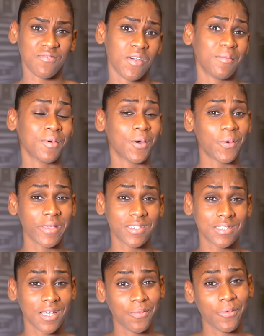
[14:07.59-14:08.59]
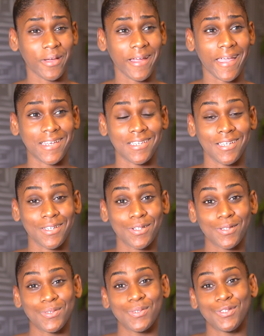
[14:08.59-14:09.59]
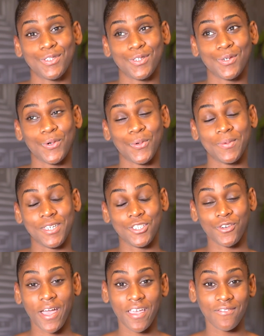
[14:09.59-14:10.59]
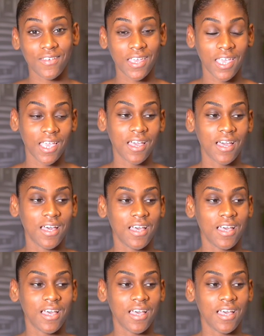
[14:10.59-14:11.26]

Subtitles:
If I'm going somewhere and it includes, me driving,